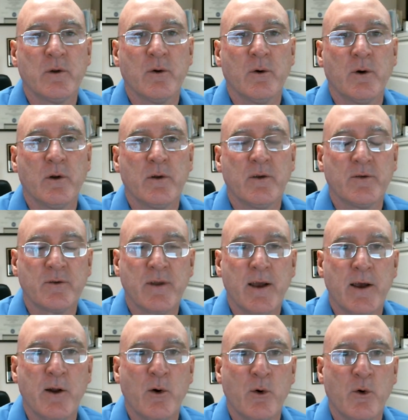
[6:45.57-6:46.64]
on the stay
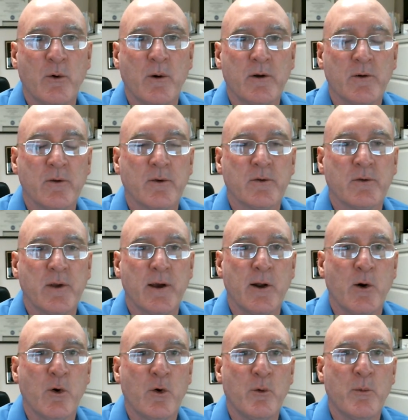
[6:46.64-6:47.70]
at home under the stay at
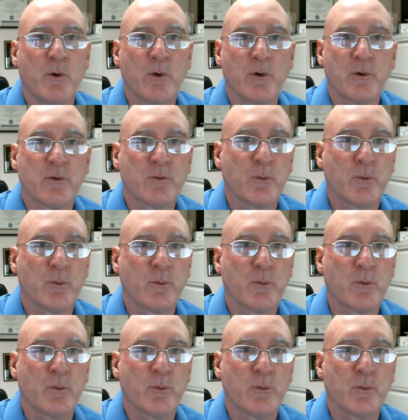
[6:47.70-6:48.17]
home orders.